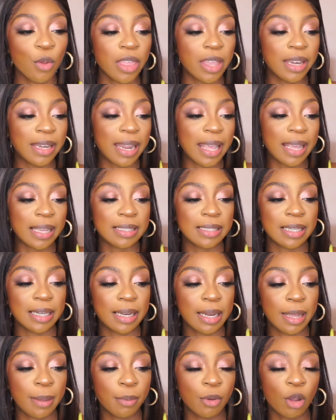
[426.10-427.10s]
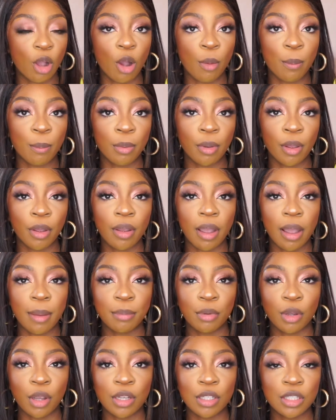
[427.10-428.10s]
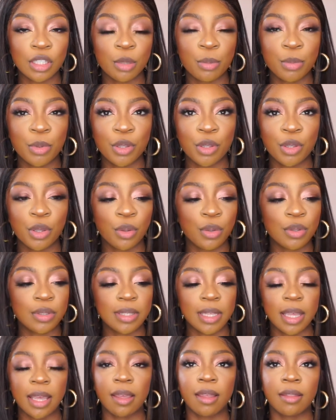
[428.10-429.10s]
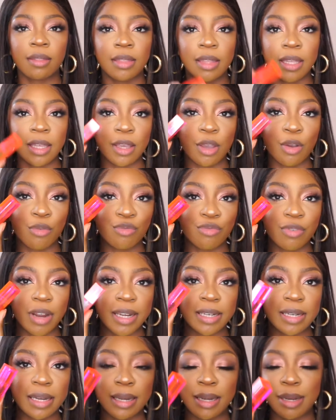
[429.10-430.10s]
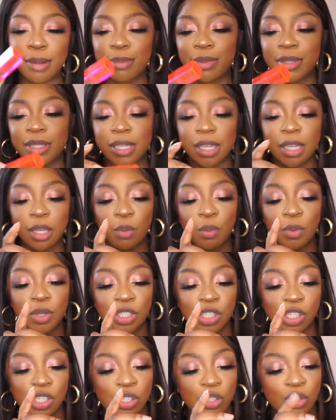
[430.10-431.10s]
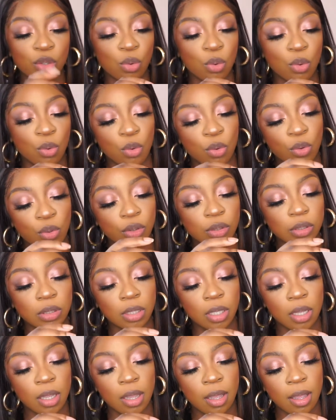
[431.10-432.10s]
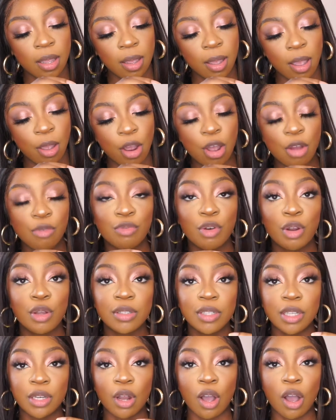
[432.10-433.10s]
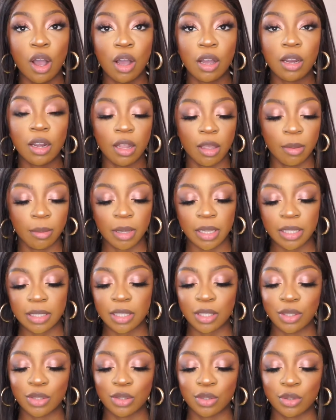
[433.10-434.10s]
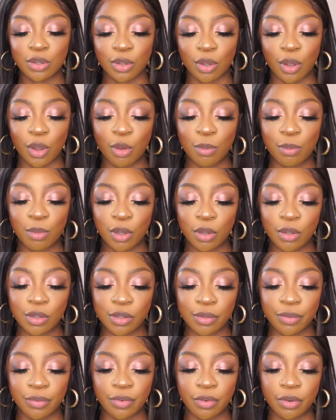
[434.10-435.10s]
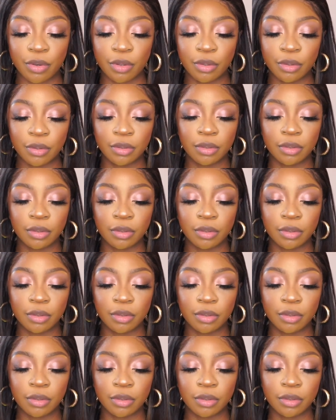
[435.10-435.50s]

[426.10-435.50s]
next lip combo, I'm going to be using the red lipstick, which is called A Rose in Harlem. It's so beautiful.